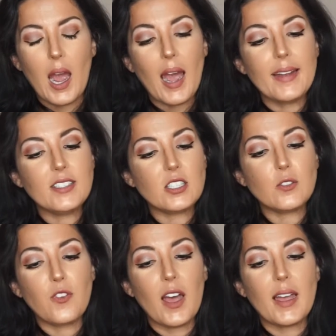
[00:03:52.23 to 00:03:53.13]
I
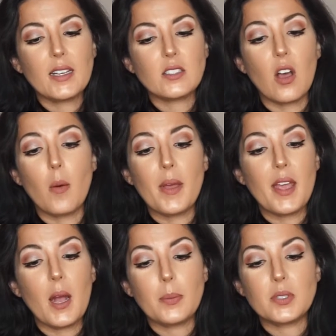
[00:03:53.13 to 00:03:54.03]
just find all my
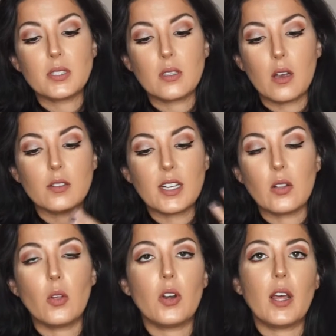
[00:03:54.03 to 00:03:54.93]
apps are
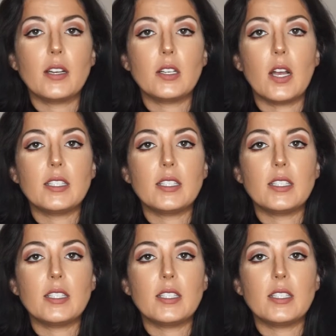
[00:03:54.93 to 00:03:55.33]
downloaded on here.